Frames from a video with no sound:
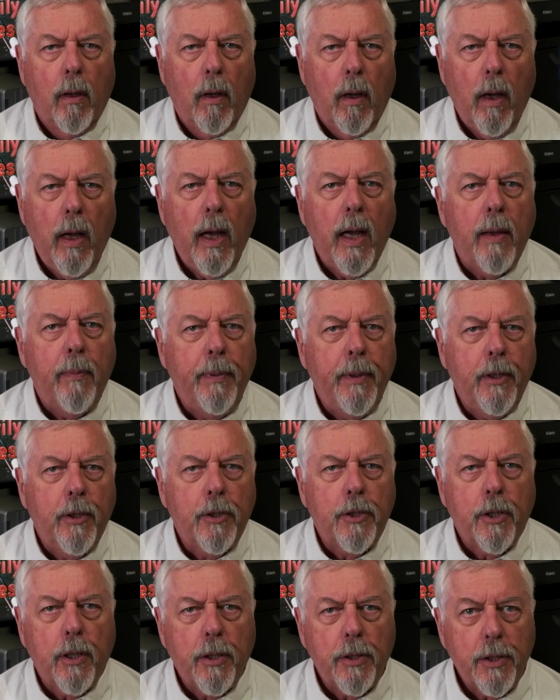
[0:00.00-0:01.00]
Hi, Peter
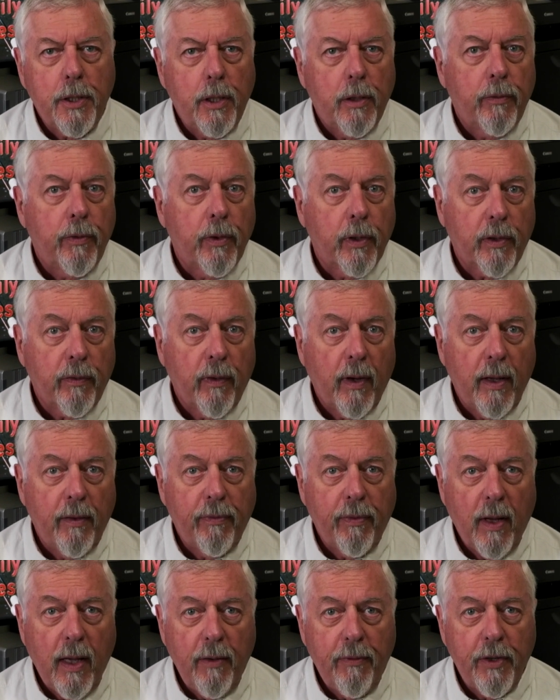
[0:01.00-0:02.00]
Charles here, Hooked for Life
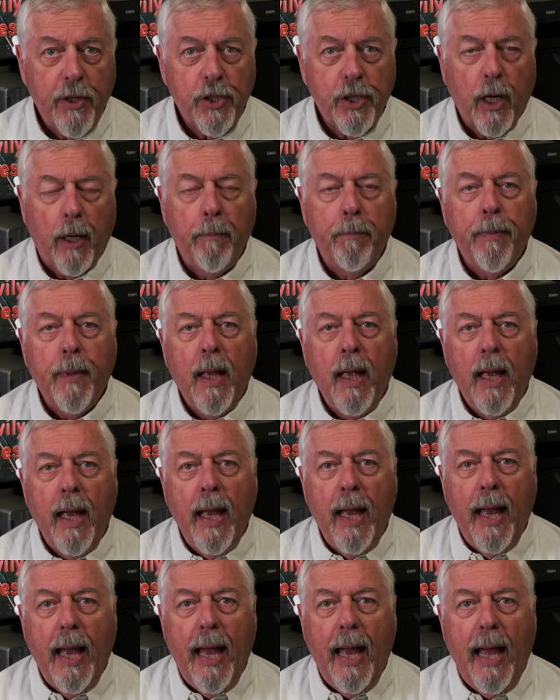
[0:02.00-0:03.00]
Fly Fishing.
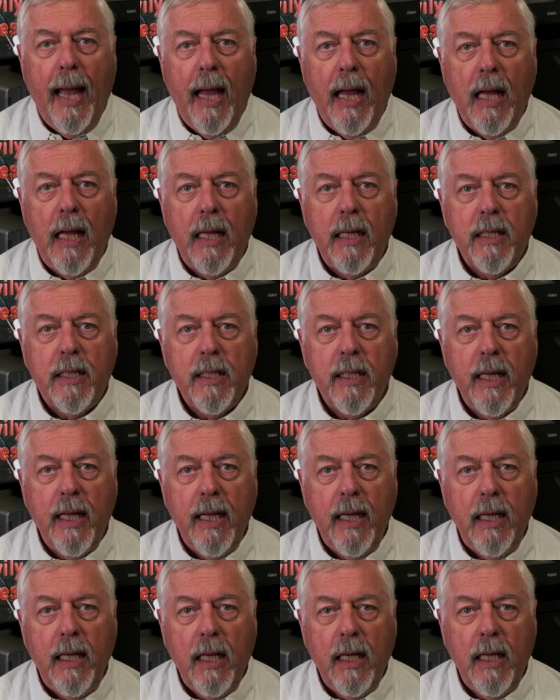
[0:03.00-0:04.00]
And
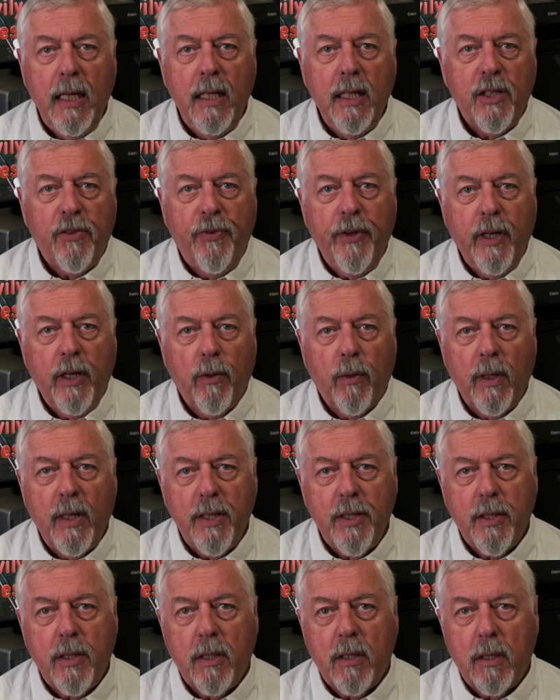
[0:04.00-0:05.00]
today in this video,
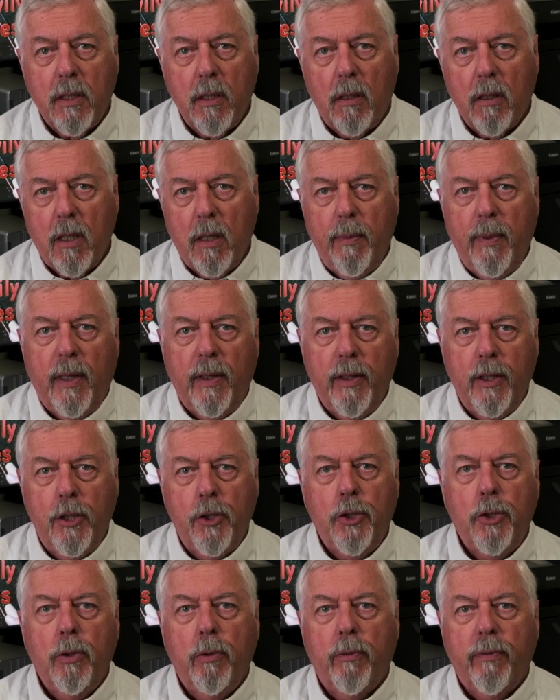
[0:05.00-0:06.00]
let's talk about the
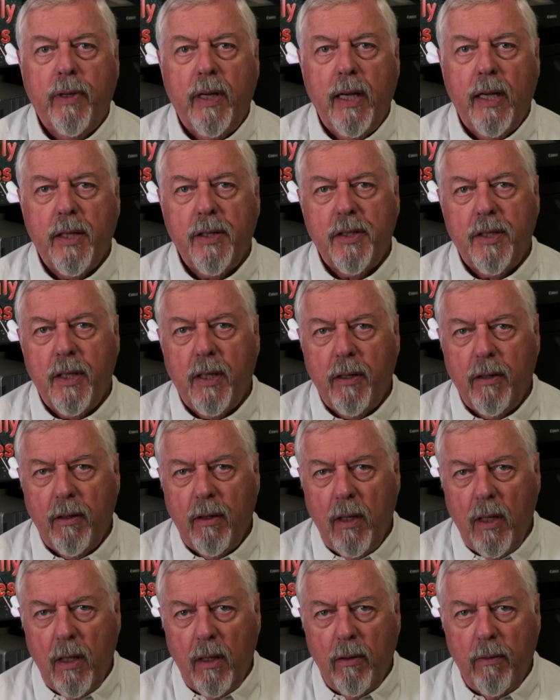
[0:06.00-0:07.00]
issue of casting
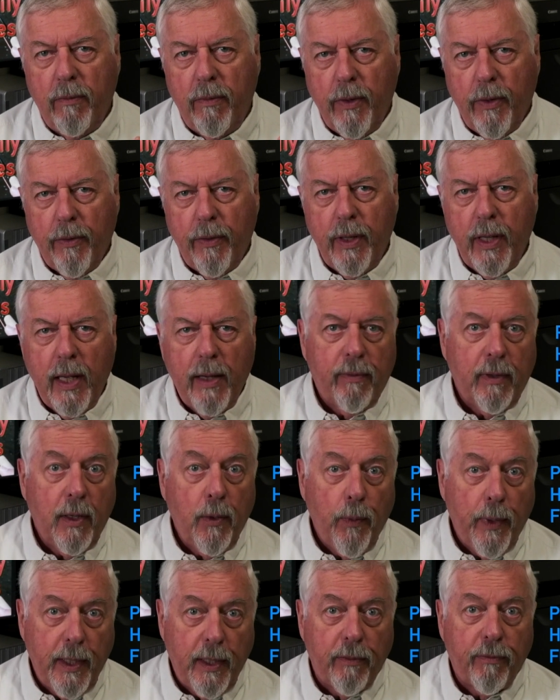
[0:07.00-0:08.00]
very heavily
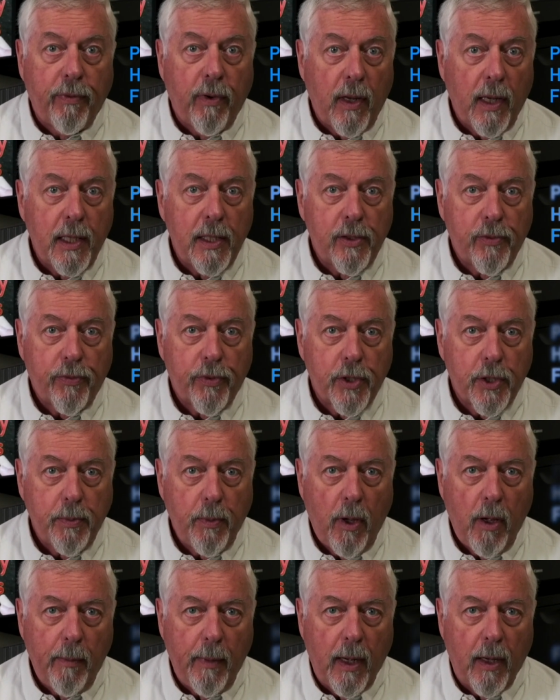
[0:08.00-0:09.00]
weighted flies for
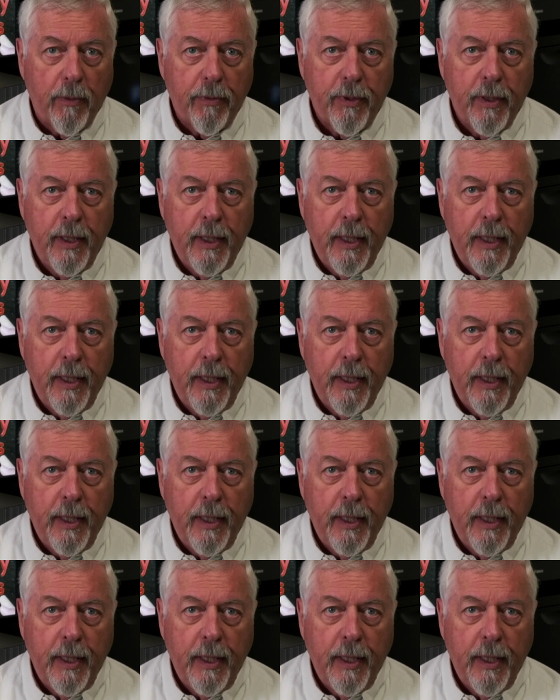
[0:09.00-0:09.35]
smallmouth.